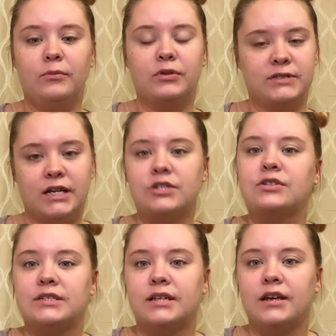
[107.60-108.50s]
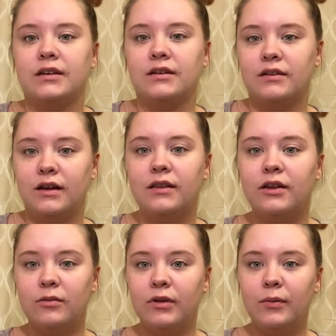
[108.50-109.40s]
protects your skin a
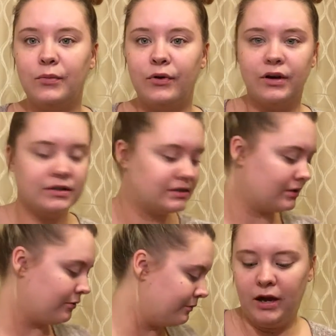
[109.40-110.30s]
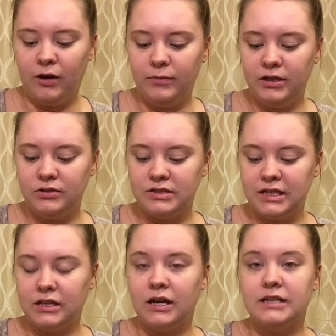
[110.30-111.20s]
little bit more. So I'll be
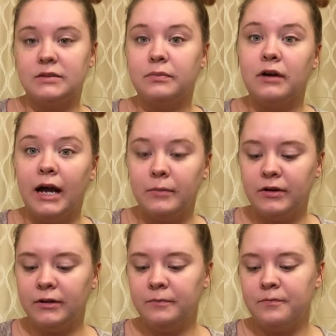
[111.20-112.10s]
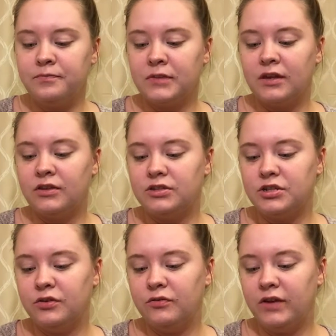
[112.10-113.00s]
using as a primer the
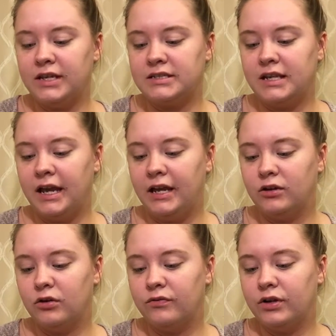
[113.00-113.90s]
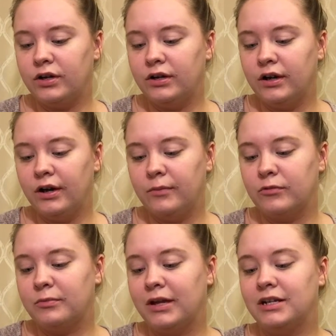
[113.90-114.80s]
Too Faced Hangover
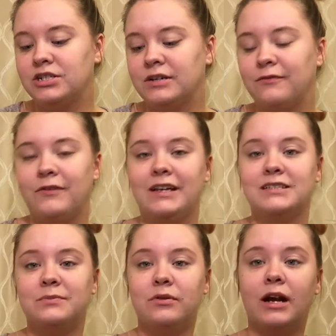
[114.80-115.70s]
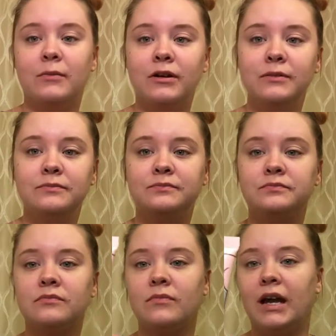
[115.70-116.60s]
Replenishing Face Primer.
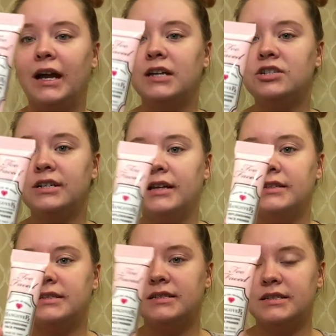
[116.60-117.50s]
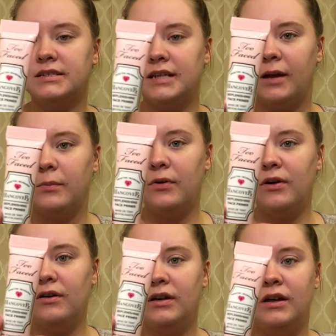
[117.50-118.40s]
I actually got this as a
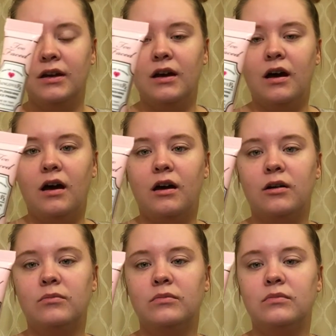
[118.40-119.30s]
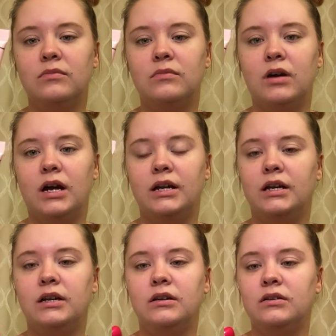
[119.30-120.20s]
sample.
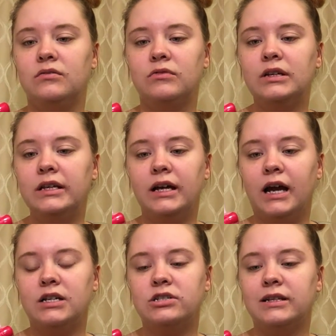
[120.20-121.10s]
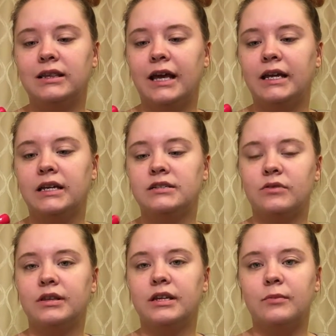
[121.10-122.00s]
I really actually like it, so
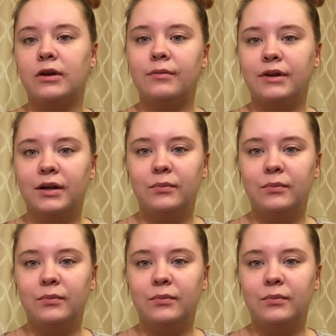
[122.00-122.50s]
I think I'm probably gonna